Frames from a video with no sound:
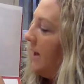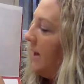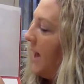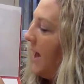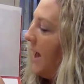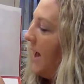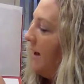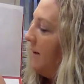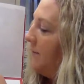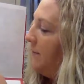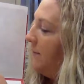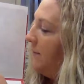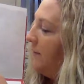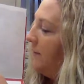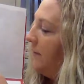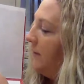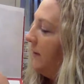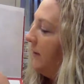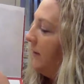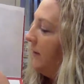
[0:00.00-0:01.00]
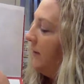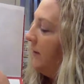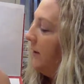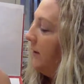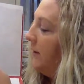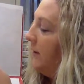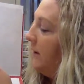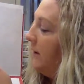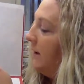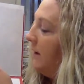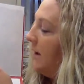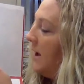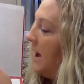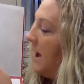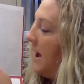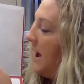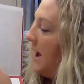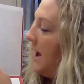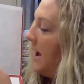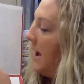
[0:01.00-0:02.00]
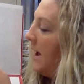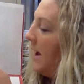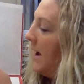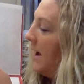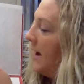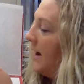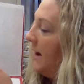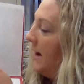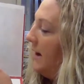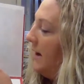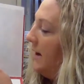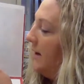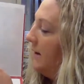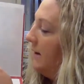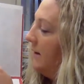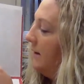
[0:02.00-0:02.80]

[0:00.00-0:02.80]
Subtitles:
F, I,